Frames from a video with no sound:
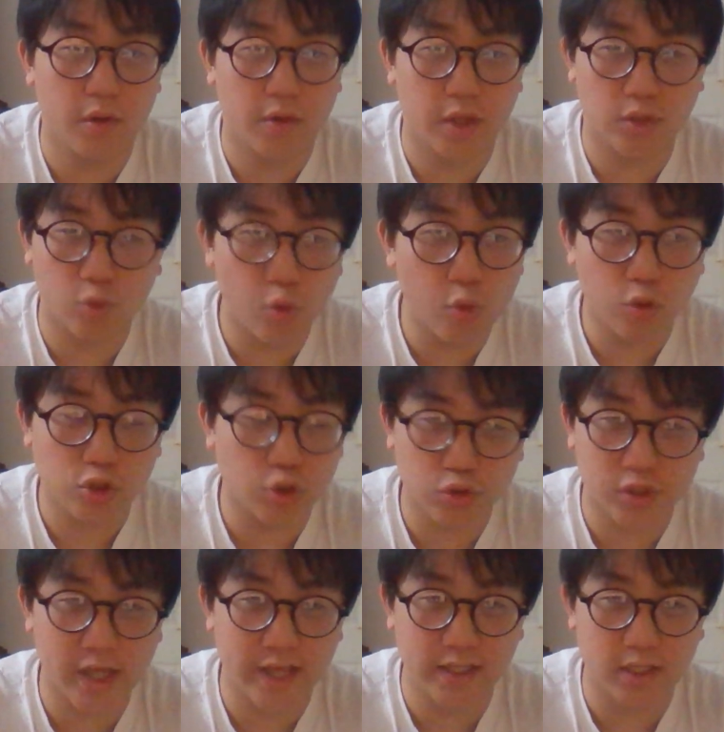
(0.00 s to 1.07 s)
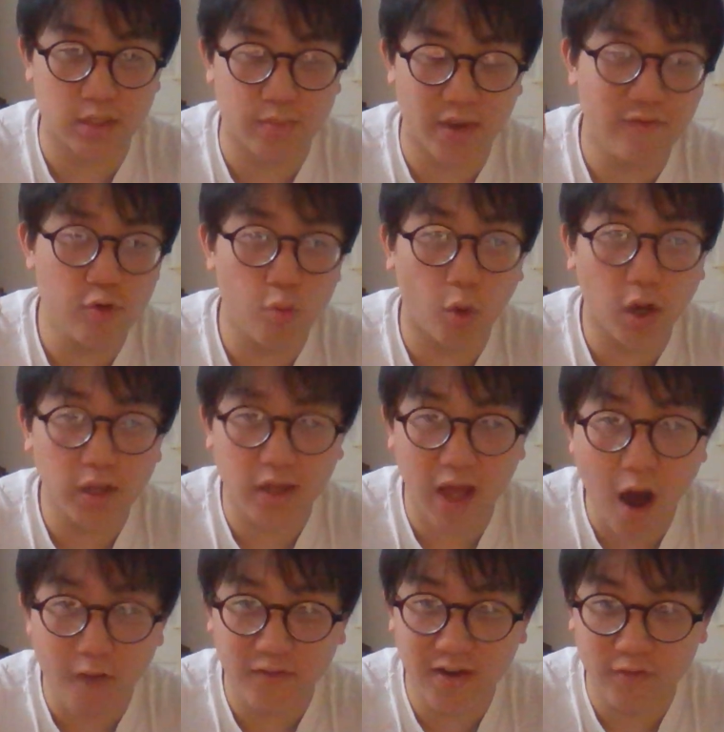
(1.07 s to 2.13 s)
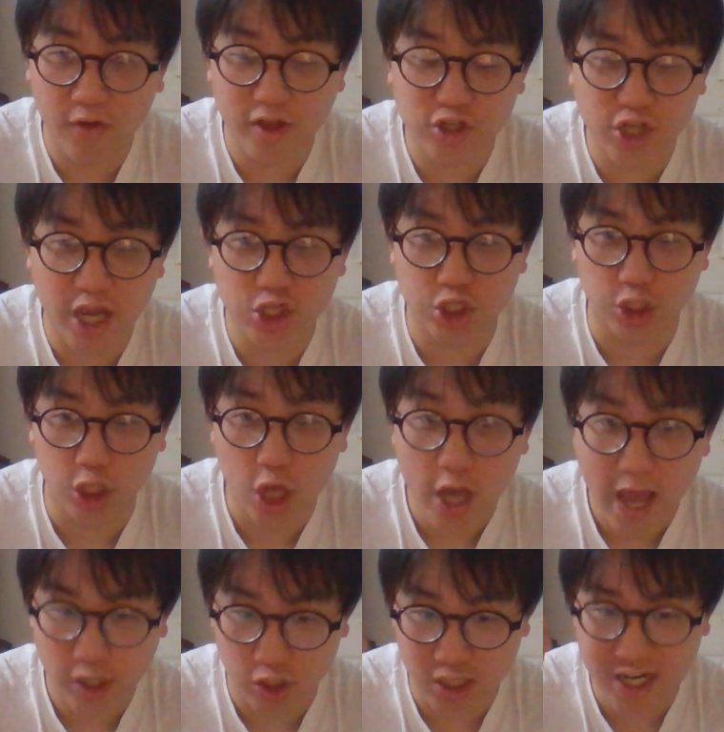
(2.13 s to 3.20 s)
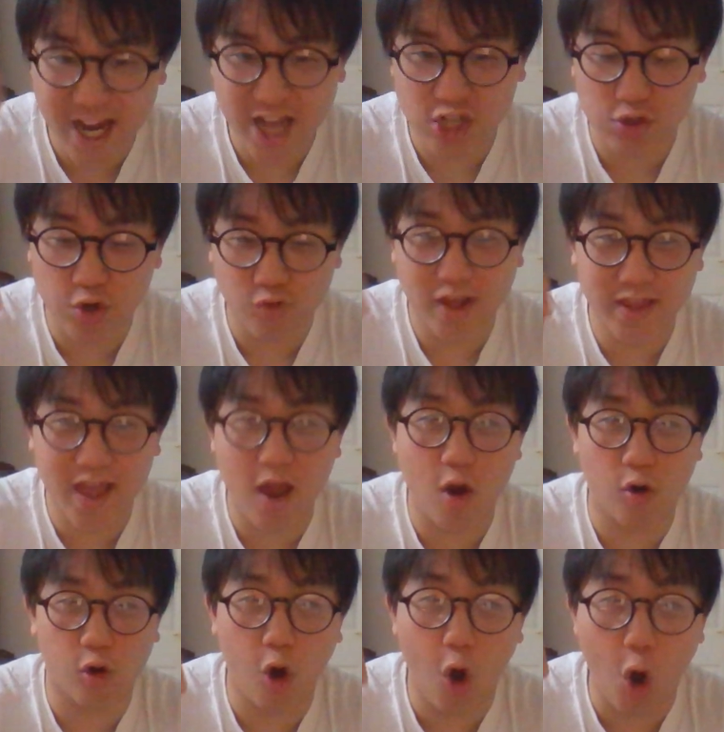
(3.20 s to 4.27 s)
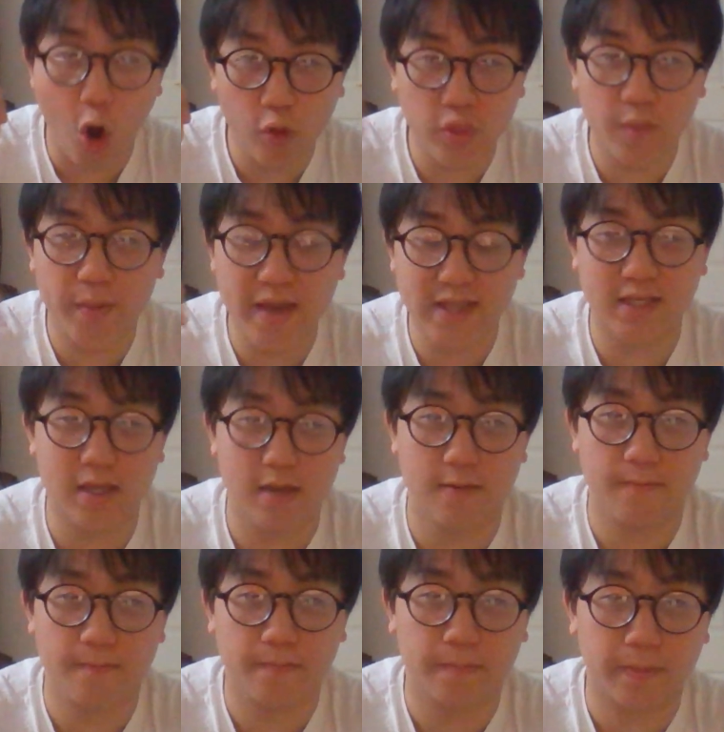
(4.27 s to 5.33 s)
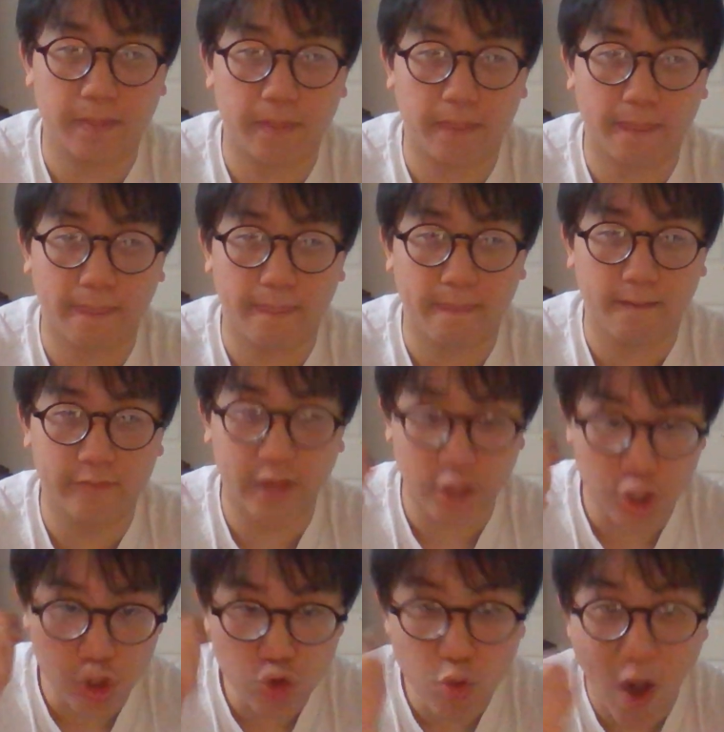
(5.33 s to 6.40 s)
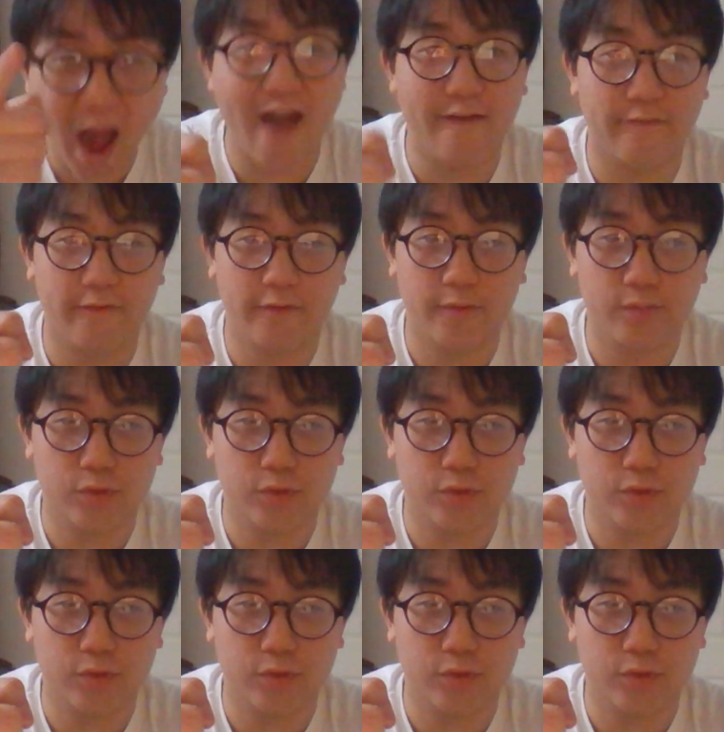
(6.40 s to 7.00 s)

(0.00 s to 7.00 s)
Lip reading: It's all social status. But if you want Harvard level education, it's literally right there on the PC that you have.